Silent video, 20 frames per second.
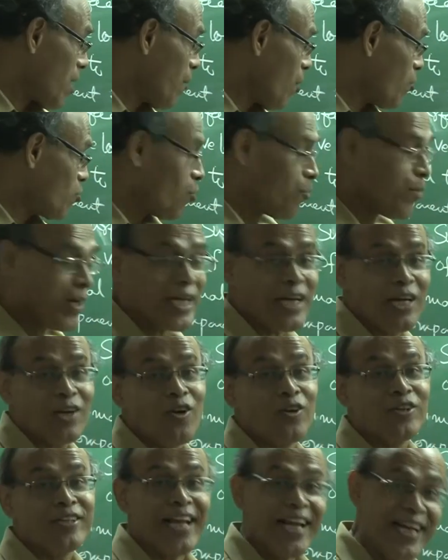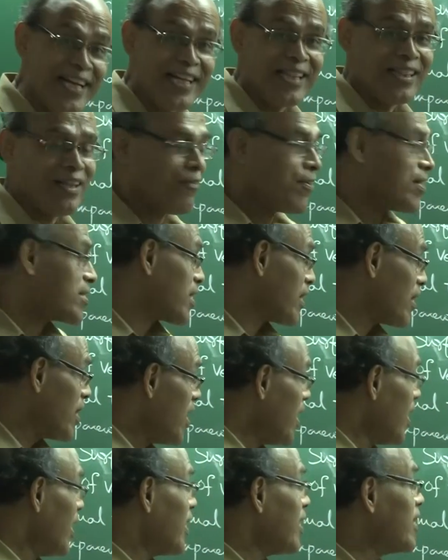amount of metal contained in the vessel,
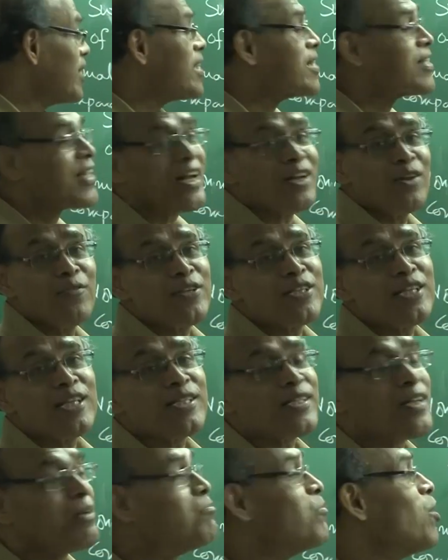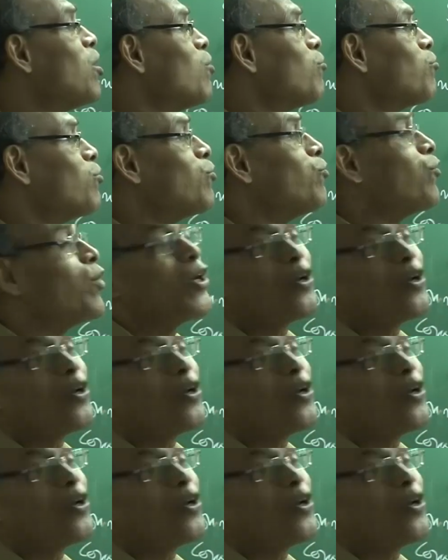in this kind of a system, we will